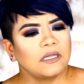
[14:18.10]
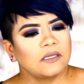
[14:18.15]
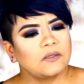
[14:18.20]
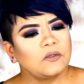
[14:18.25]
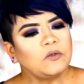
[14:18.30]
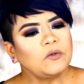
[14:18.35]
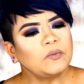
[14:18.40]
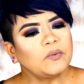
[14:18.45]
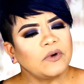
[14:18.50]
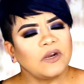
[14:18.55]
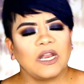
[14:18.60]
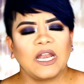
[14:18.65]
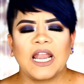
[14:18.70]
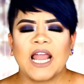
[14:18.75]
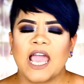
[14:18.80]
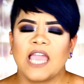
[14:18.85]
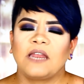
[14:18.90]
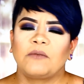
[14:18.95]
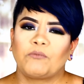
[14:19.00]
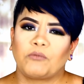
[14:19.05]
super
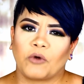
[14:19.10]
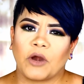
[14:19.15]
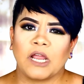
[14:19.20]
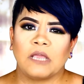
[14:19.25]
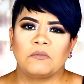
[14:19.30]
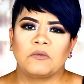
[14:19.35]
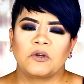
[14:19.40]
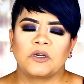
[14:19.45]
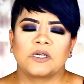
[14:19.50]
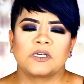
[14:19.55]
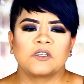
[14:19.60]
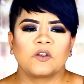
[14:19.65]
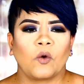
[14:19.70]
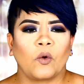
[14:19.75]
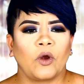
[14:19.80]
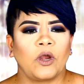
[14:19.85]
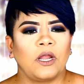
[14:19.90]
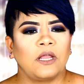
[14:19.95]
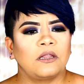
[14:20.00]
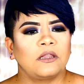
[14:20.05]
light primers
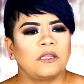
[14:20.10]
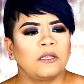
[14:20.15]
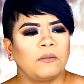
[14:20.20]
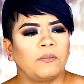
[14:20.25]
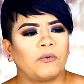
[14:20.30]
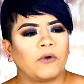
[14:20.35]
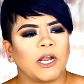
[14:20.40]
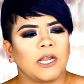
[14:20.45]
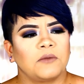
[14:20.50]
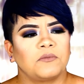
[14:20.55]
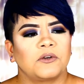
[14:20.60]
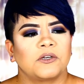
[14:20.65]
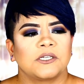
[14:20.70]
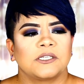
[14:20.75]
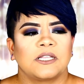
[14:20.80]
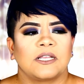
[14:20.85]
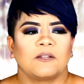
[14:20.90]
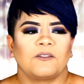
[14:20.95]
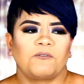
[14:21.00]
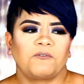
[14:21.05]
or the
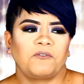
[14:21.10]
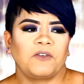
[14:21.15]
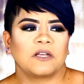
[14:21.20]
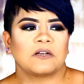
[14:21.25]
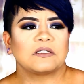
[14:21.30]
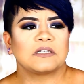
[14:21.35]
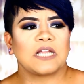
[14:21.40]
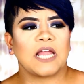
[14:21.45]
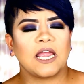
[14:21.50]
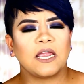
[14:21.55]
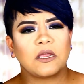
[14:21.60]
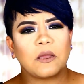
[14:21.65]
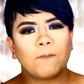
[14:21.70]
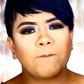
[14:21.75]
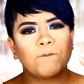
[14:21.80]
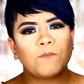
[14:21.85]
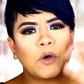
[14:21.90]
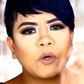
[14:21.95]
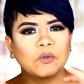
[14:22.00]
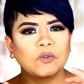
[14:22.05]
primers that feels like
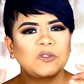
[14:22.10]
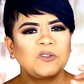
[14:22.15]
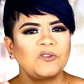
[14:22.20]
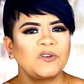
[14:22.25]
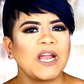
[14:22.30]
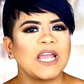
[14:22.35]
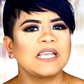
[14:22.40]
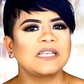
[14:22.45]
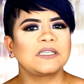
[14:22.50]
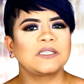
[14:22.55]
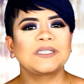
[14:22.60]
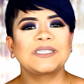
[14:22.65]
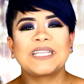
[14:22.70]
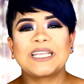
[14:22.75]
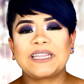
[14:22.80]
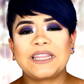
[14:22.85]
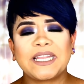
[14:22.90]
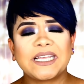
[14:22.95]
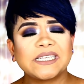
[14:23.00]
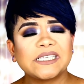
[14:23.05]
moisturizer,
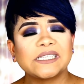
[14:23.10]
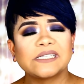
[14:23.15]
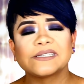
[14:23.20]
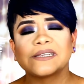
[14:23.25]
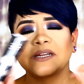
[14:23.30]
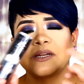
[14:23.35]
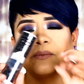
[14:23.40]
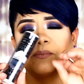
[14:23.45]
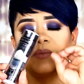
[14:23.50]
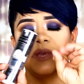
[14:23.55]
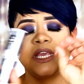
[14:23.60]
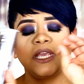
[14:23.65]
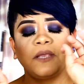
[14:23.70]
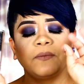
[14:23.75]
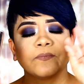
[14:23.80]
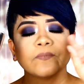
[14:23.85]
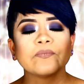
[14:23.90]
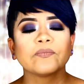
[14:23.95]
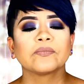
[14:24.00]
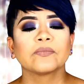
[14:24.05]
then this is gonna
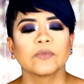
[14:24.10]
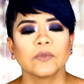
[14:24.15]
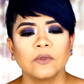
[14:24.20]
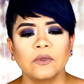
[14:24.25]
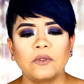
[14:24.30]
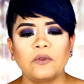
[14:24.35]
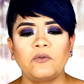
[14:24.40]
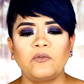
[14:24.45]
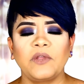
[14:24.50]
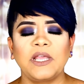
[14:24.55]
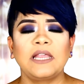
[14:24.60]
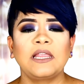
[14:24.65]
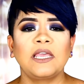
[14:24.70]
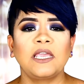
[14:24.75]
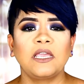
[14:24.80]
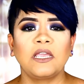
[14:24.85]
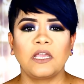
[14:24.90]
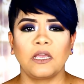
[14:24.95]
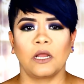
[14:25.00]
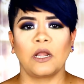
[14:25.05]
be a
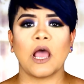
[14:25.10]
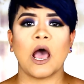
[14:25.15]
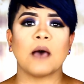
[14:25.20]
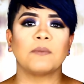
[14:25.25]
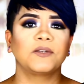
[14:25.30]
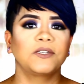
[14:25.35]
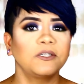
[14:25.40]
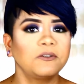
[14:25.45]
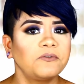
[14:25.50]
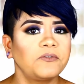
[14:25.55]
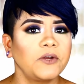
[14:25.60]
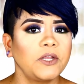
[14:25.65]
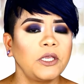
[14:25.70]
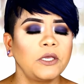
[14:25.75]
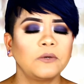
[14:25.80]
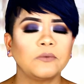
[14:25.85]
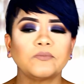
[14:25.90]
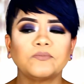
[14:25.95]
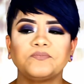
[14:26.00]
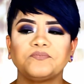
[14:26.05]
really good option for
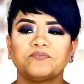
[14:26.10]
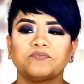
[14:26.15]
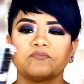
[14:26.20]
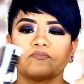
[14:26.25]
you.